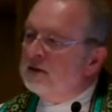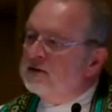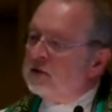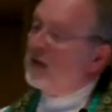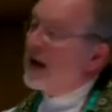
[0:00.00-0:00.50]

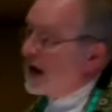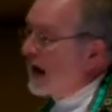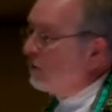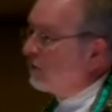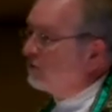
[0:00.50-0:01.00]
So that a
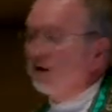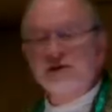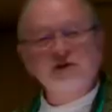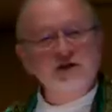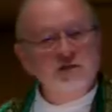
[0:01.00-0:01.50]
couple
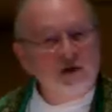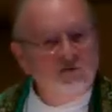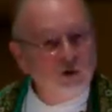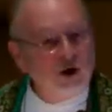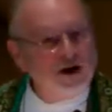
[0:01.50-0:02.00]
verses
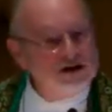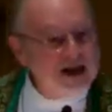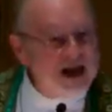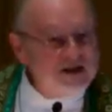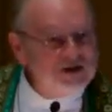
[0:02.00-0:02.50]
before our
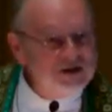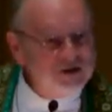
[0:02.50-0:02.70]
text in